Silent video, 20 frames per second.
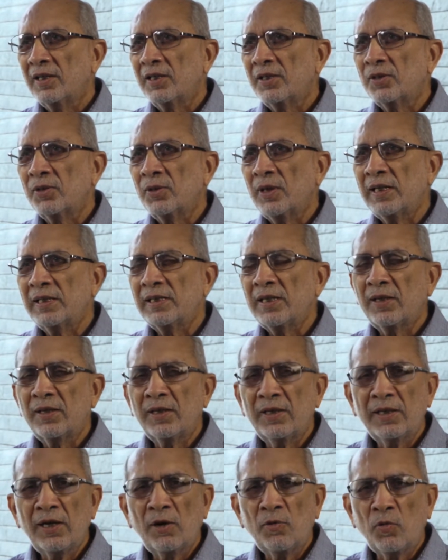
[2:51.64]
So I
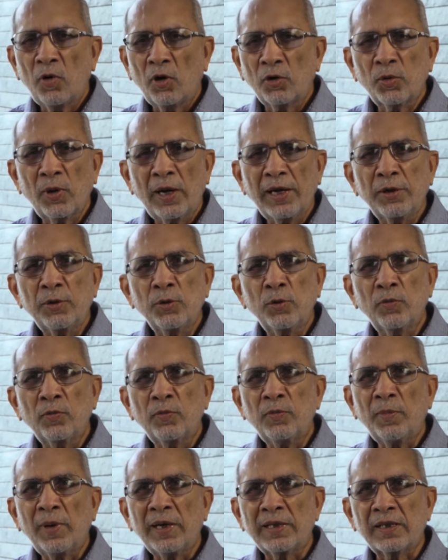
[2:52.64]
said, now what do I do
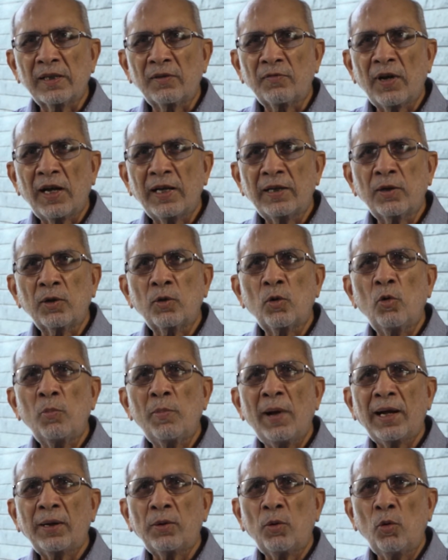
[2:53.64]
myself? Either go
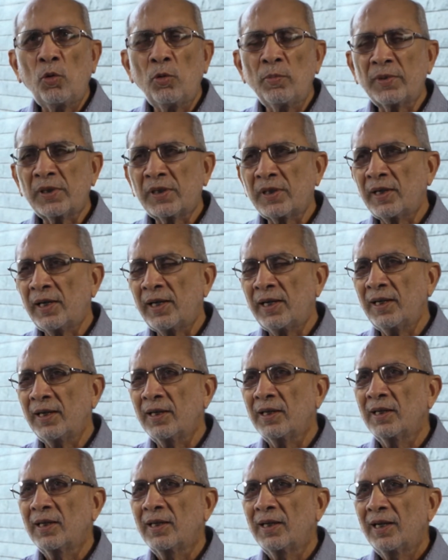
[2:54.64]
back home
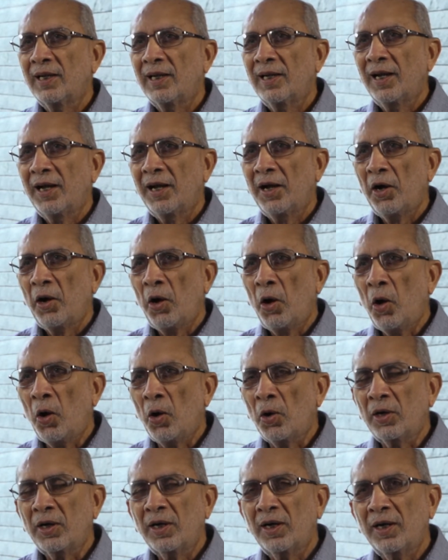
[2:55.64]
straight,
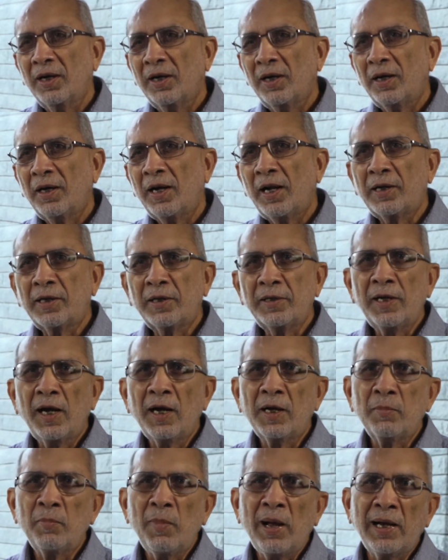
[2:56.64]
or like a
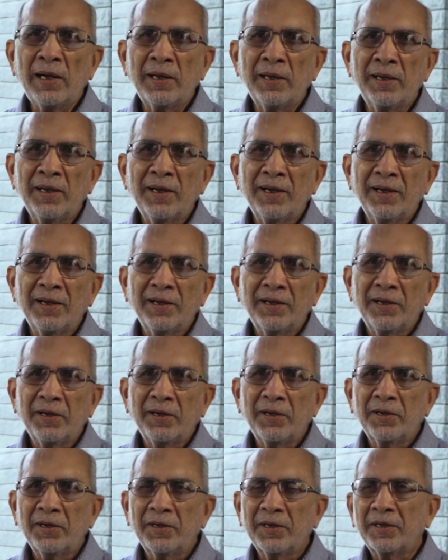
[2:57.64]
young man
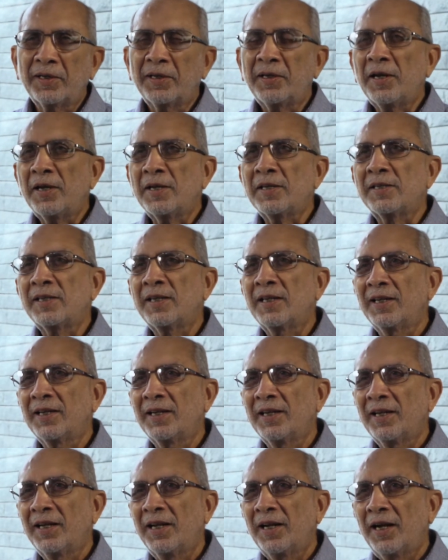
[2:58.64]
does.
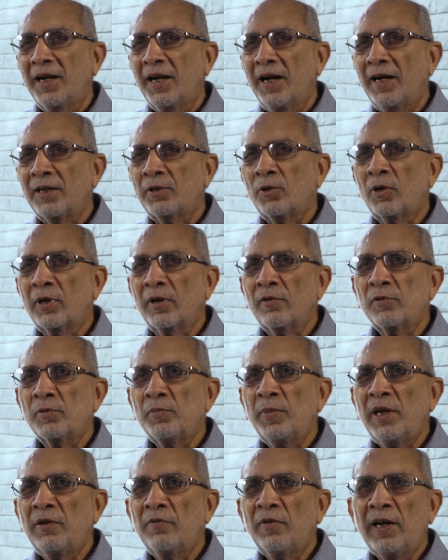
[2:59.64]
I thought I was
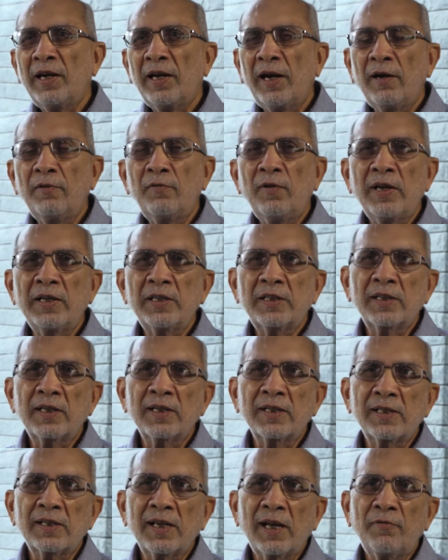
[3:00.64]
being very
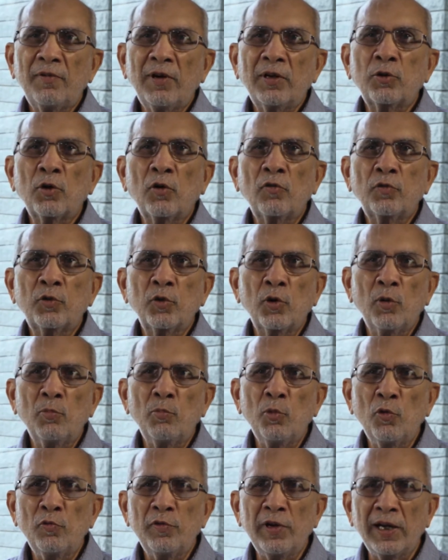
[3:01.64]
adventurous. I went off to a
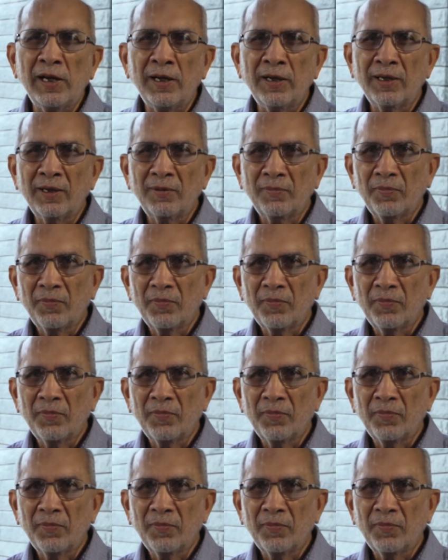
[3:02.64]
movie.